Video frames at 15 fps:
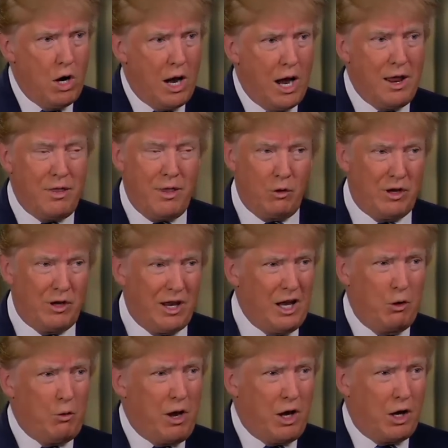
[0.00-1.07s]
and they're
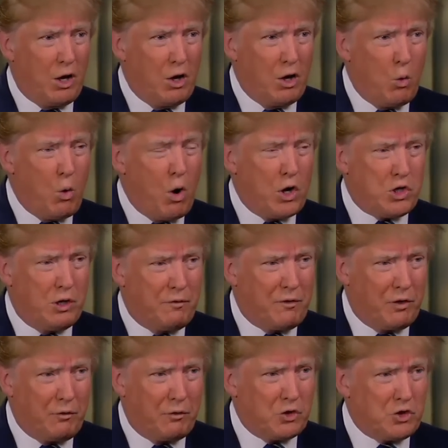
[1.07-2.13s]
getting ready to go to Washington
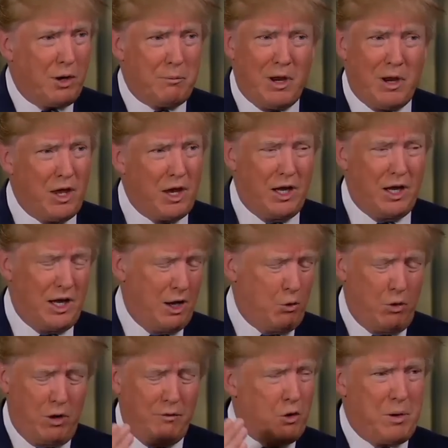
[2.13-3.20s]
for the first time, and they're going to get
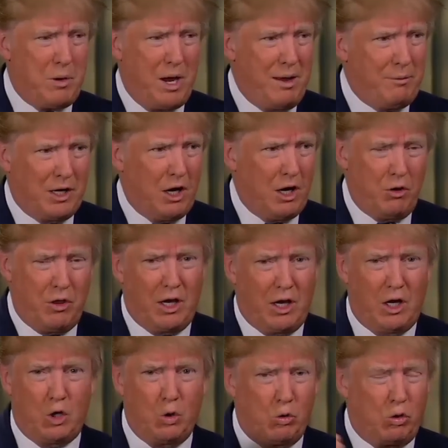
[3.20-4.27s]
rid of Obamacare, and they're going
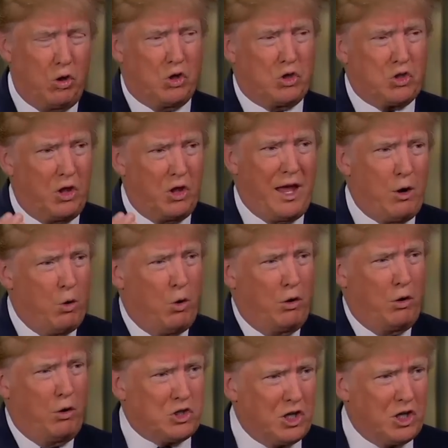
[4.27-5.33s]
to do this and that, all
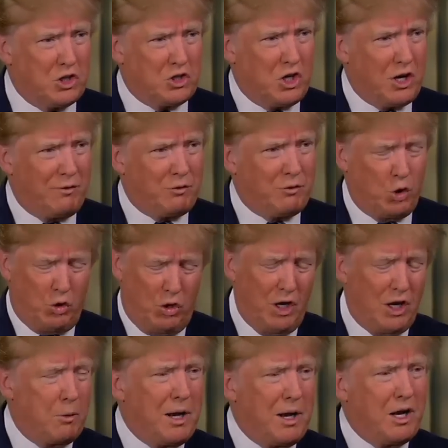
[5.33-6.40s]
these things that you have to do. They're
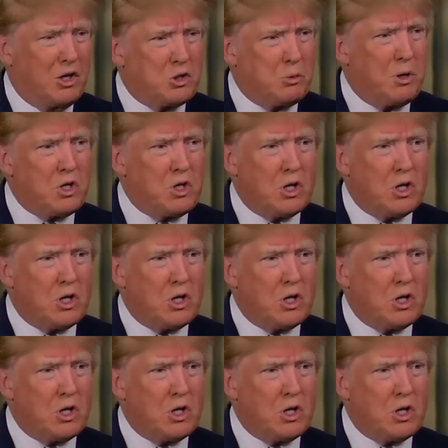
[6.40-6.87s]
going to balance the budget.